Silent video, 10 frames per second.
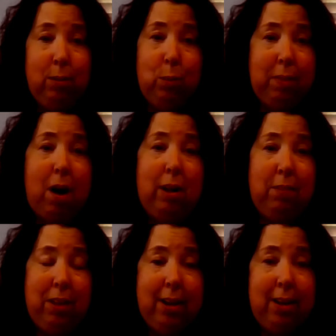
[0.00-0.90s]
with all
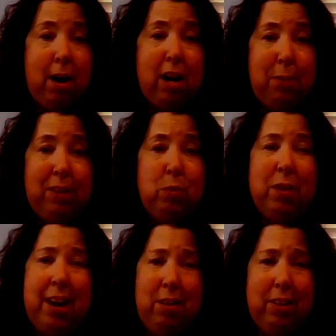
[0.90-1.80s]
of the economies,
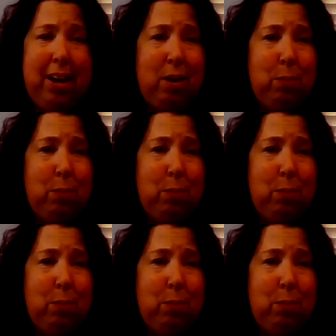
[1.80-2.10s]
with healthcare,